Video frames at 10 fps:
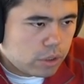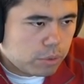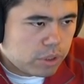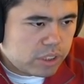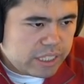Okay,
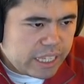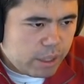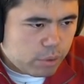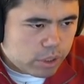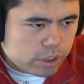we're gonna
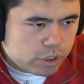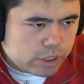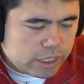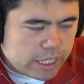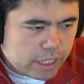take we're gonna just
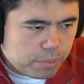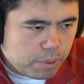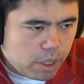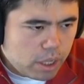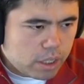take the
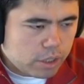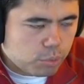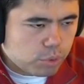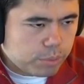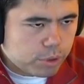pawn on the
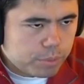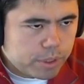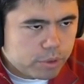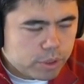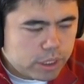rim. We're gonna
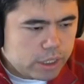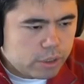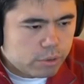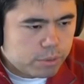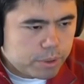be greedy
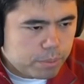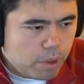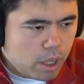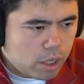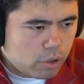here, we're gonna be a
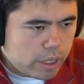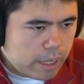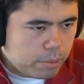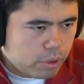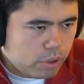pawn
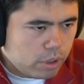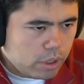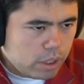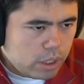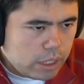grabber.
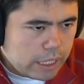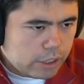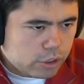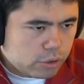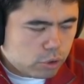And
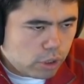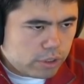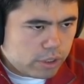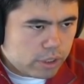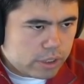just
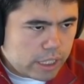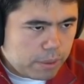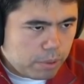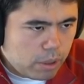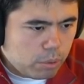trust that this A
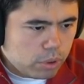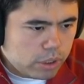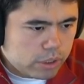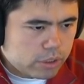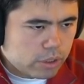pawn will
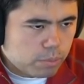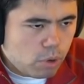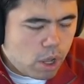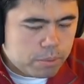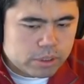lead us to the
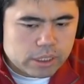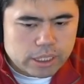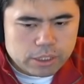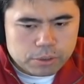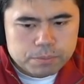promised
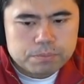land.